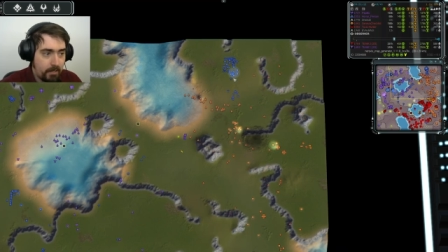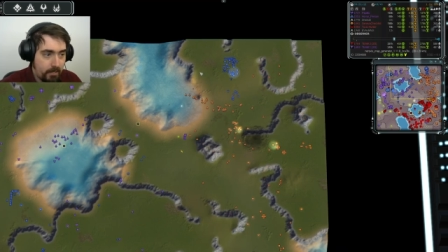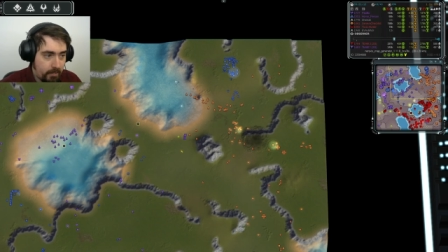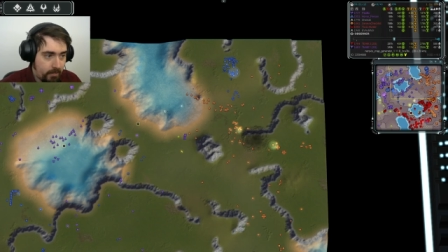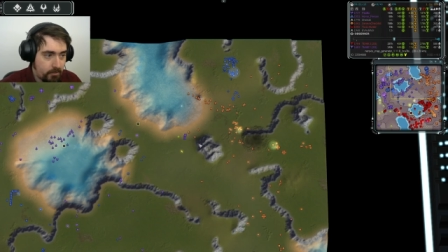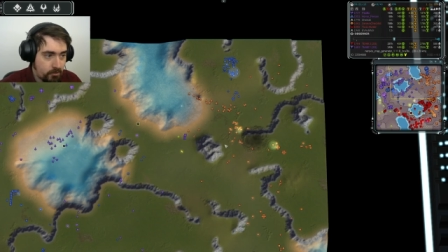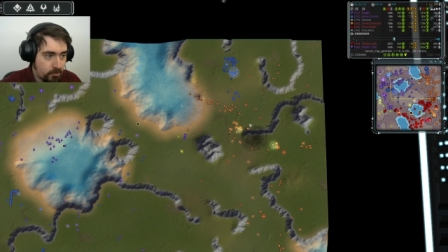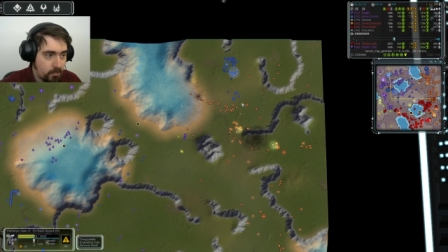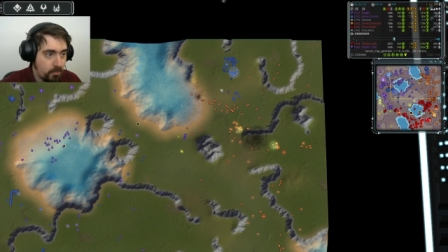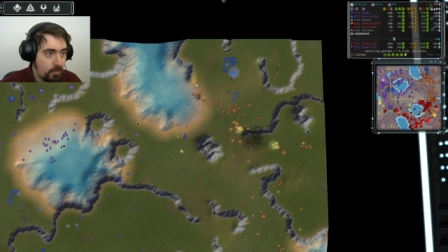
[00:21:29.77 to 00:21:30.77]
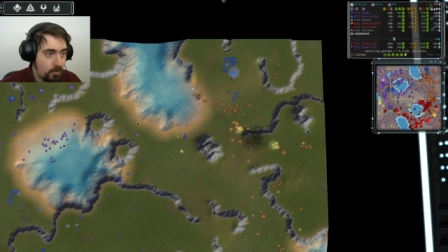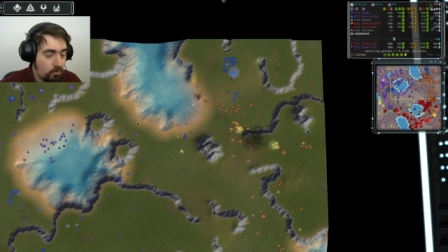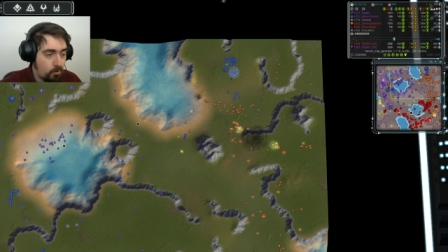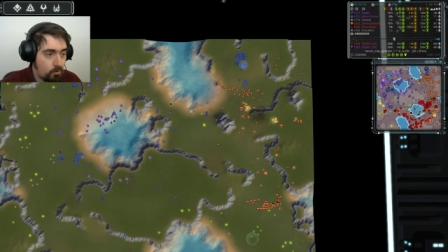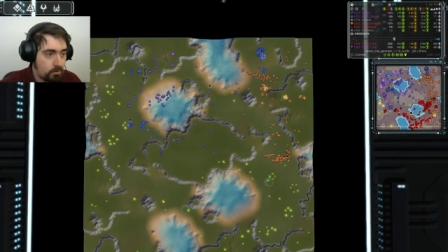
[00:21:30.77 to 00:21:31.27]
he is just going to
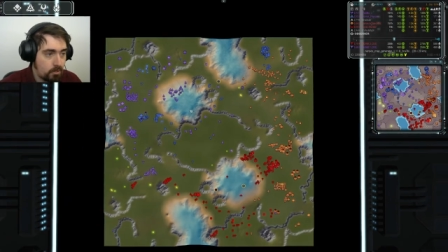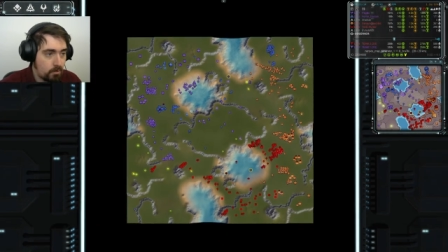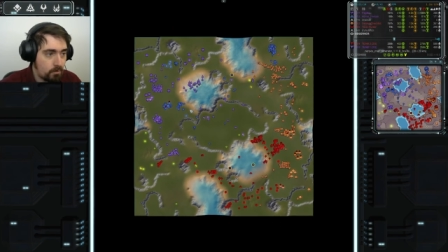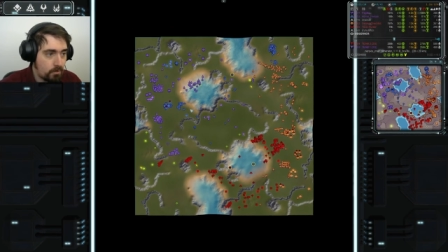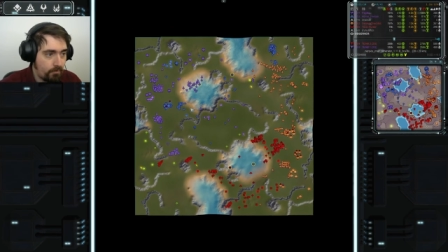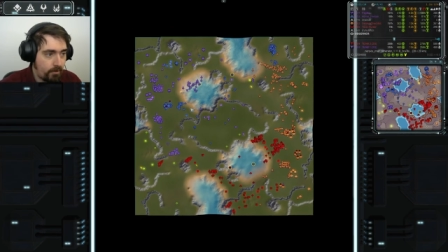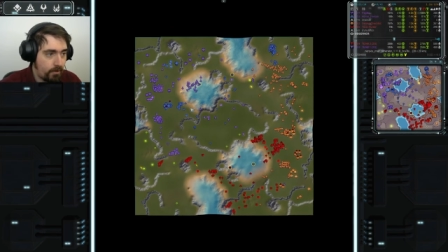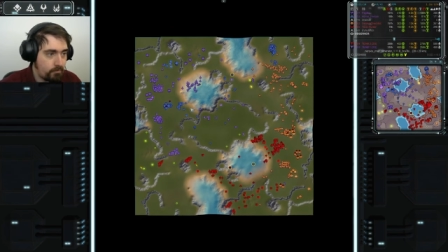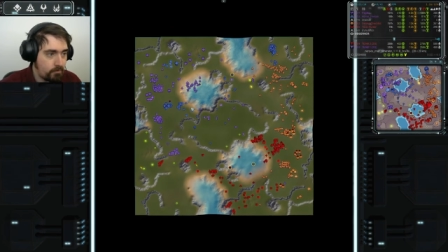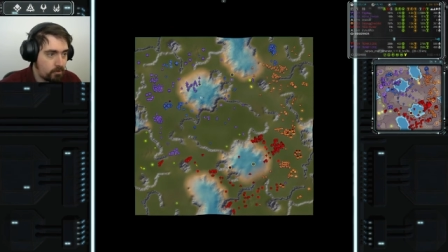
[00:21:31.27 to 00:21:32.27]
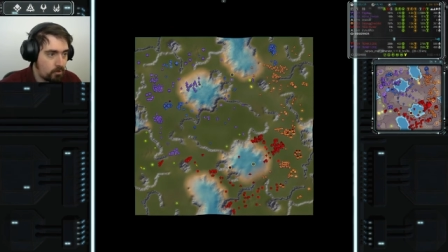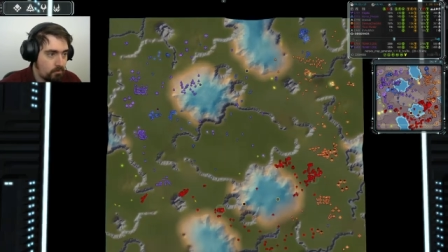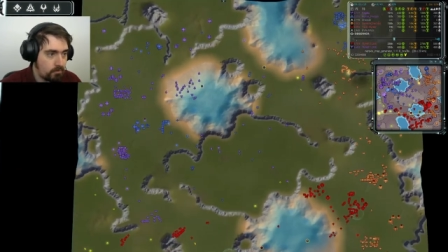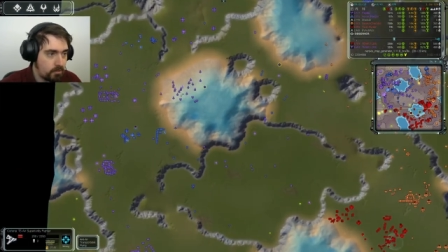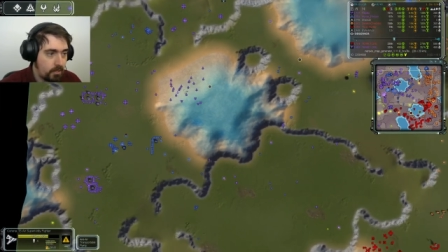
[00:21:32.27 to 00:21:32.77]
lose those five
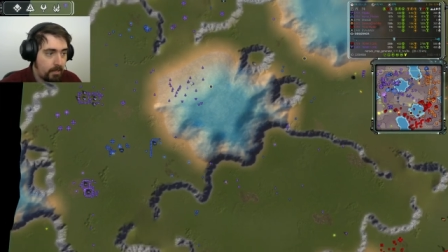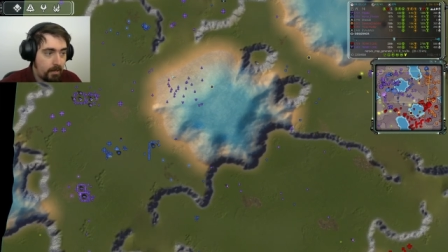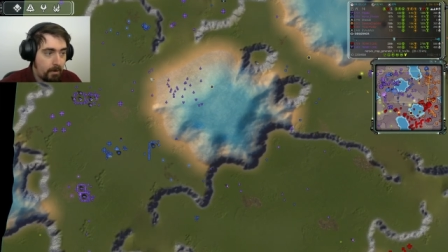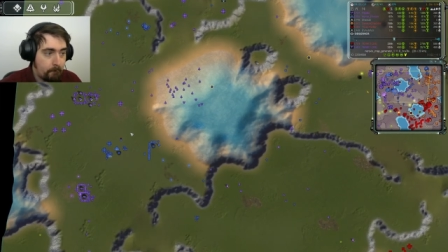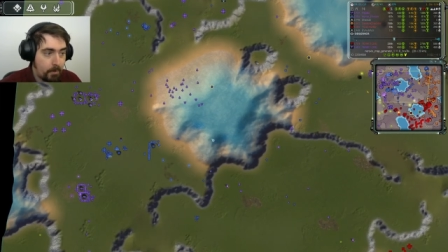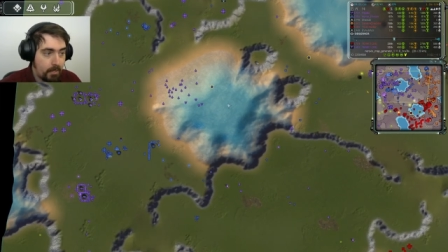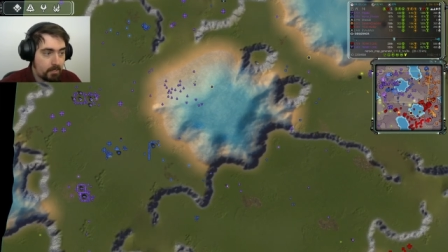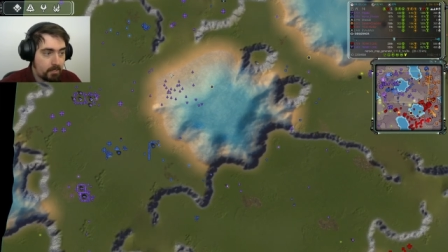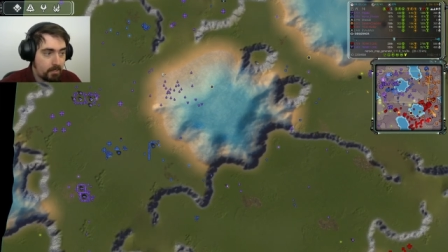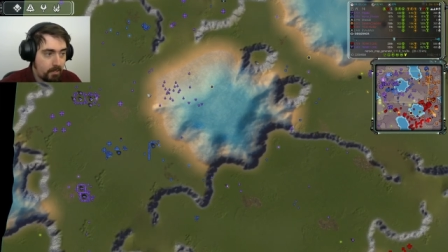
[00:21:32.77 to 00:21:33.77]
restorers. But